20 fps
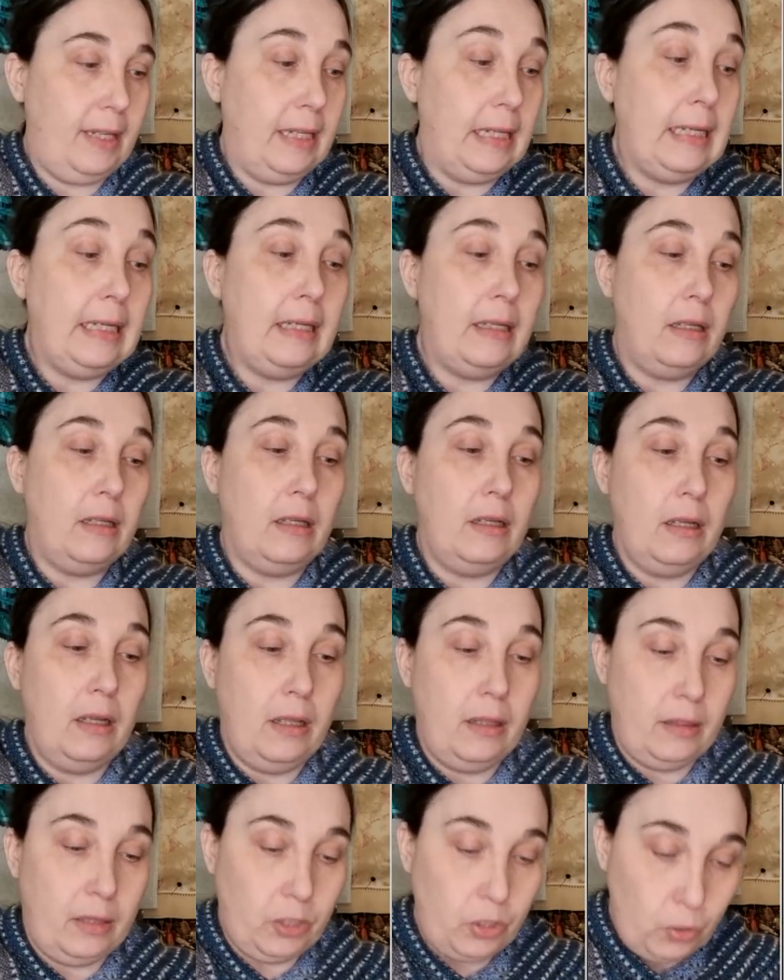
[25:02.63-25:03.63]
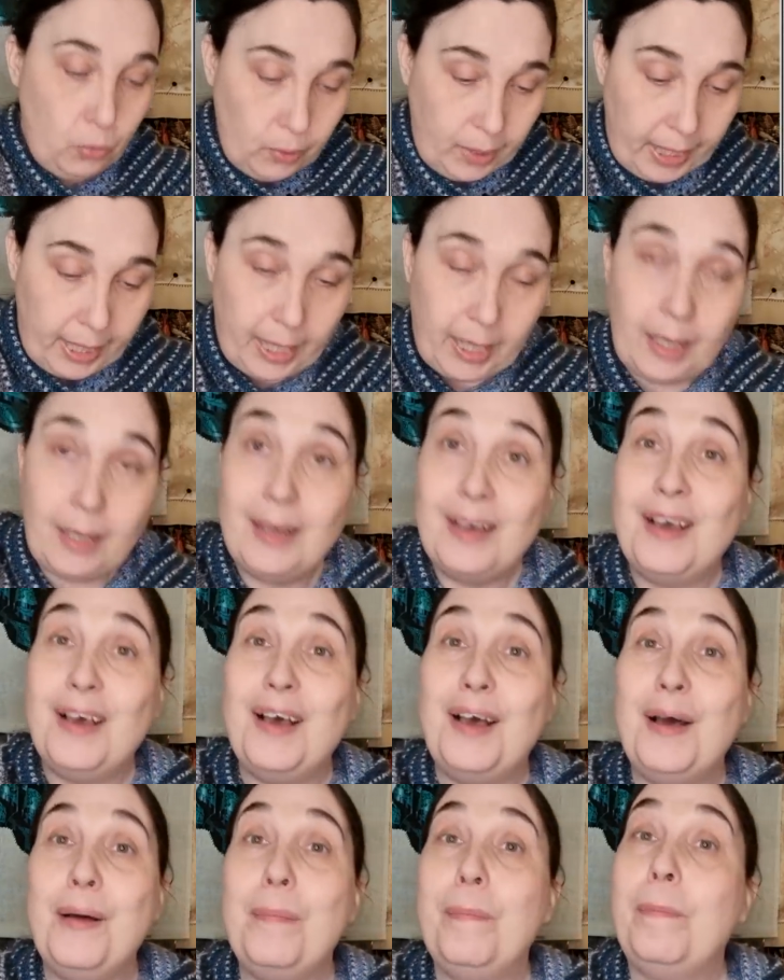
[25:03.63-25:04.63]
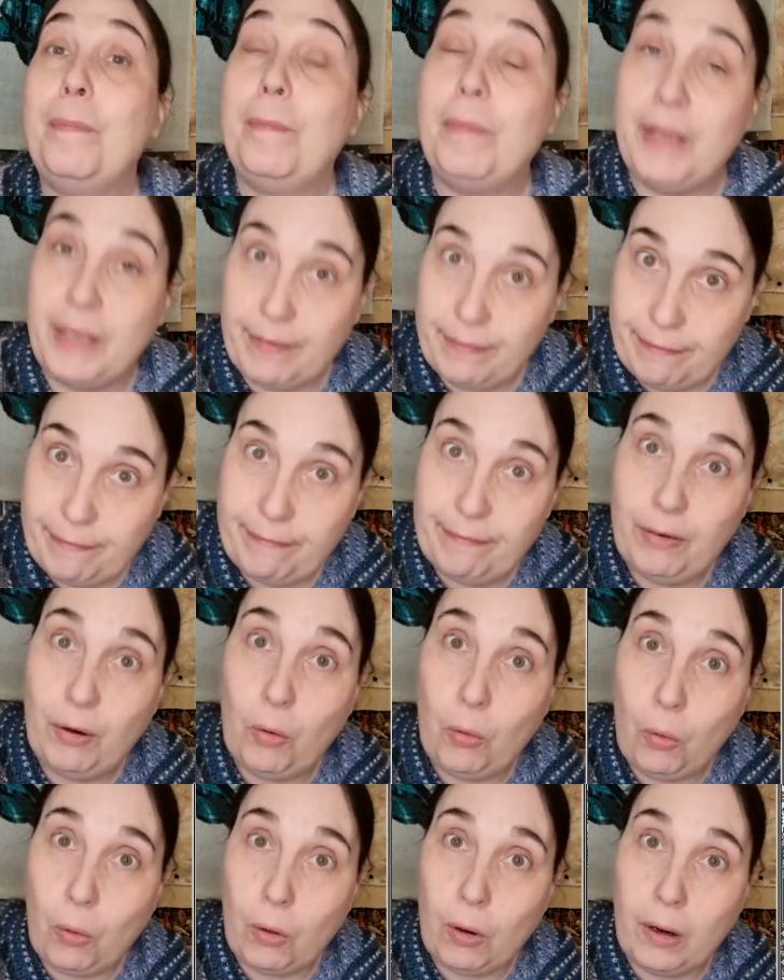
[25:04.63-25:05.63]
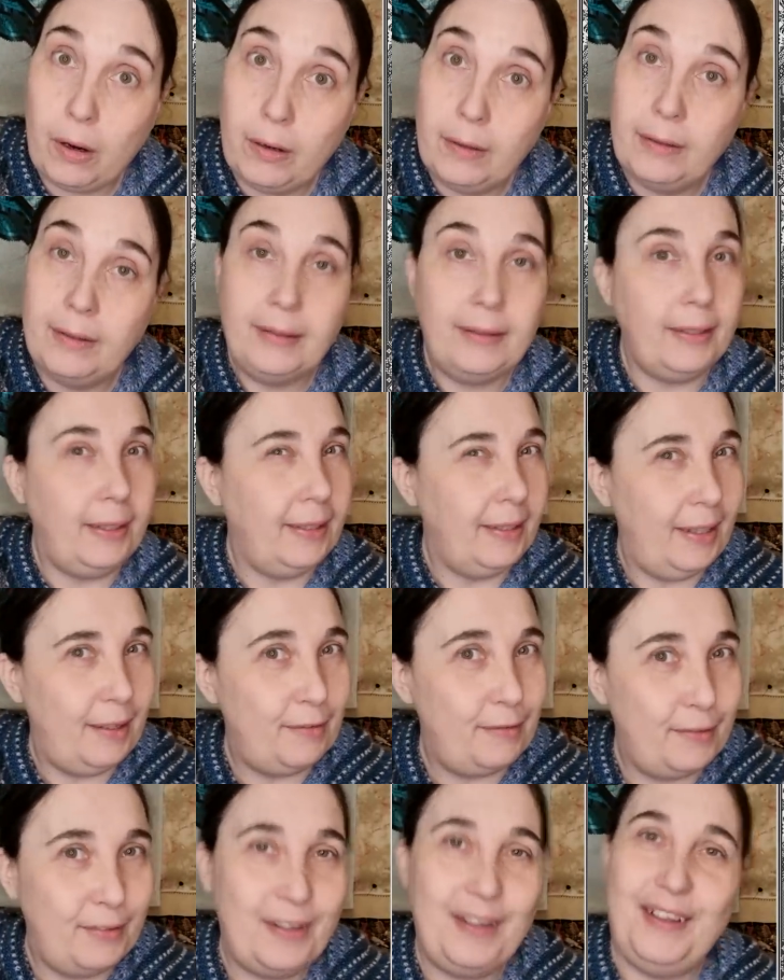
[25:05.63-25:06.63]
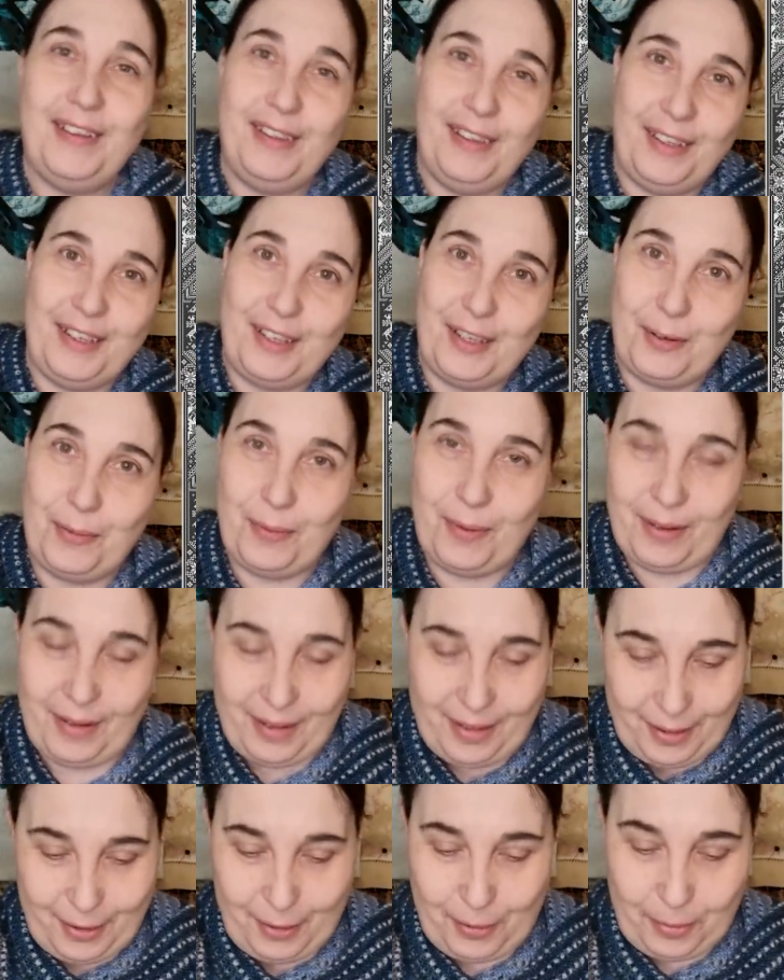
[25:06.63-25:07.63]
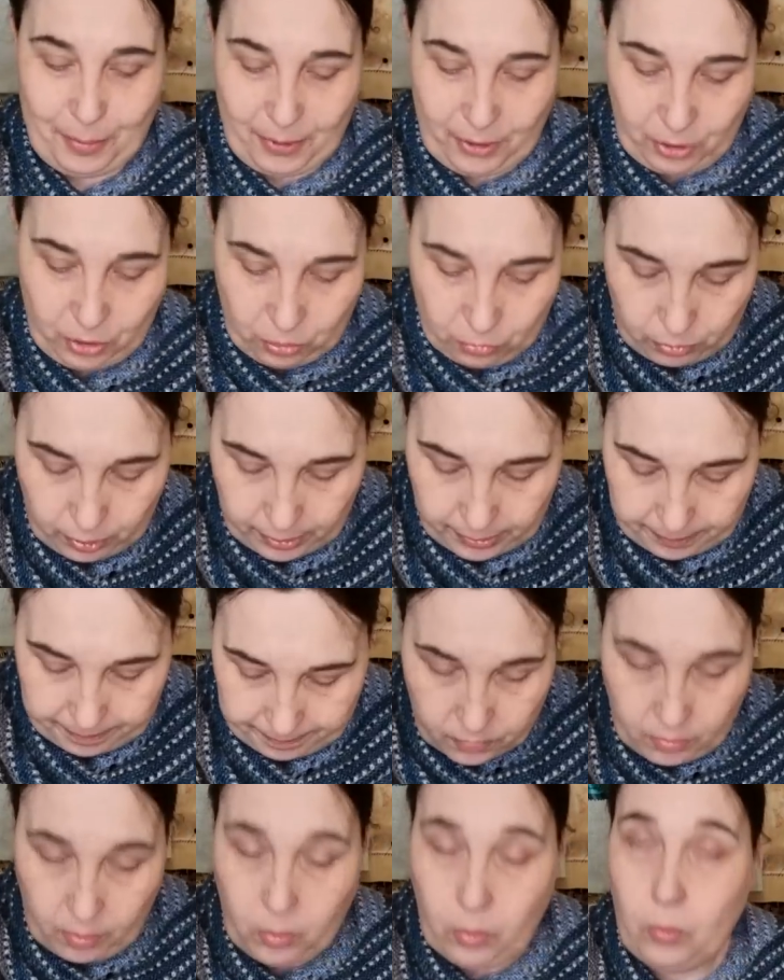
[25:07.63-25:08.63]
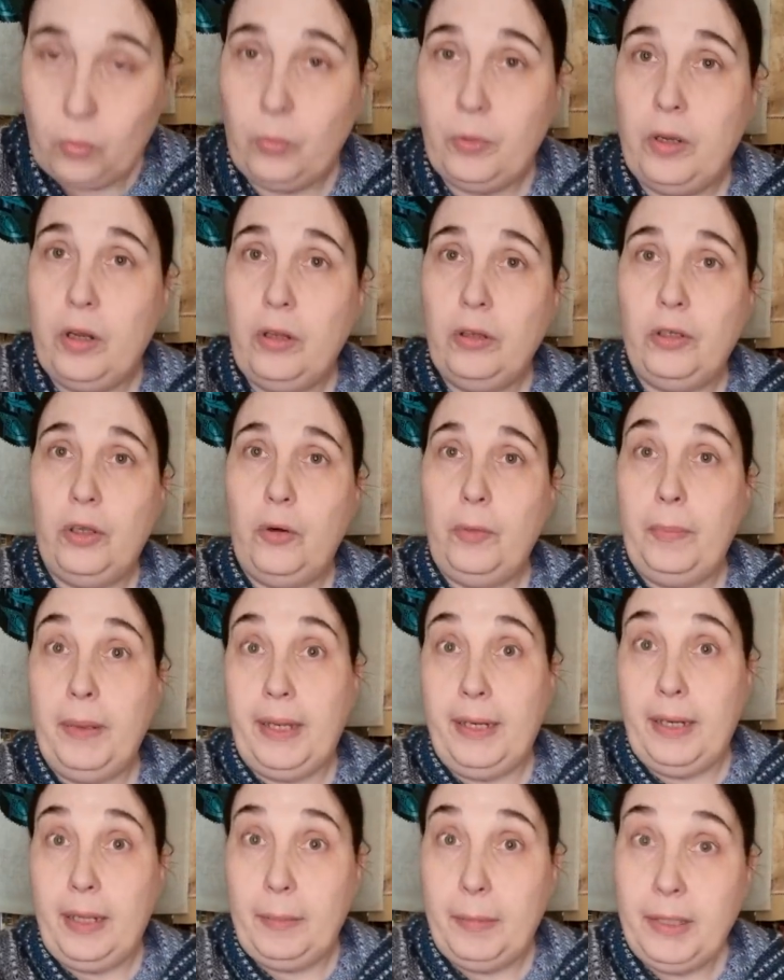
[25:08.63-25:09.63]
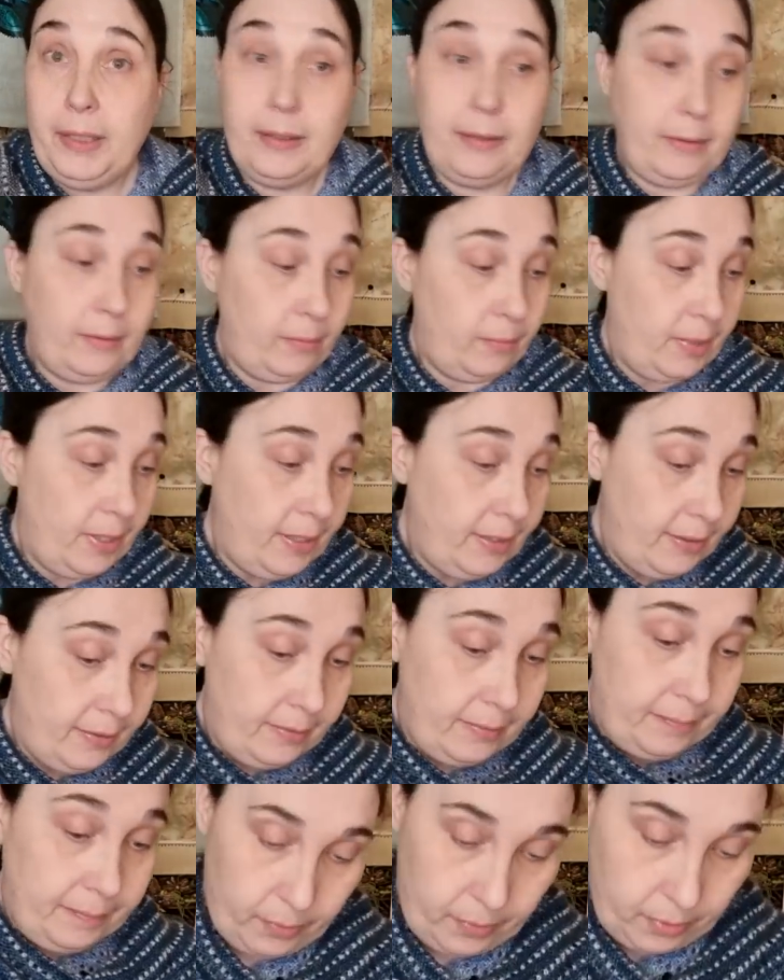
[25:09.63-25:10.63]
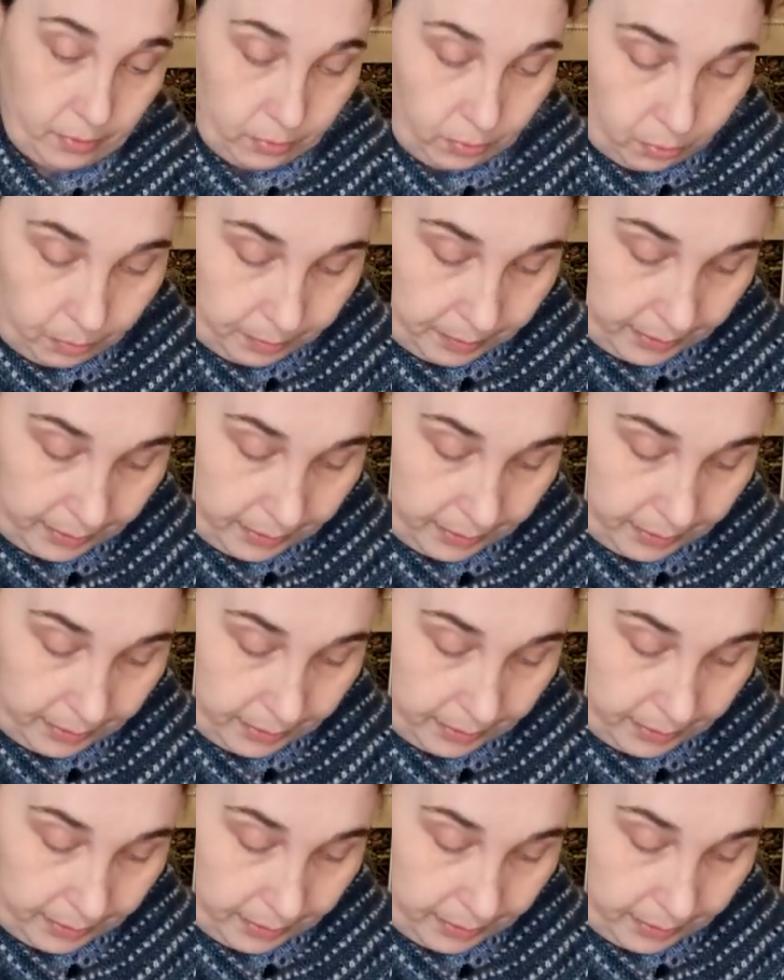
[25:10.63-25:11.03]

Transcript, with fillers: in the UK before they left the U European Union. So we all know pandemic, right? We all know